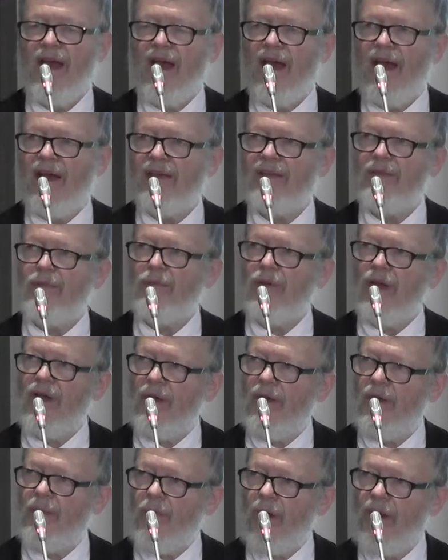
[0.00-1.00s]
And
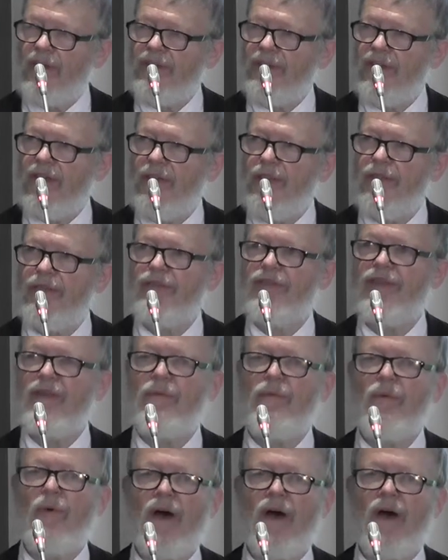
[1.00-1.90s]
one year the theme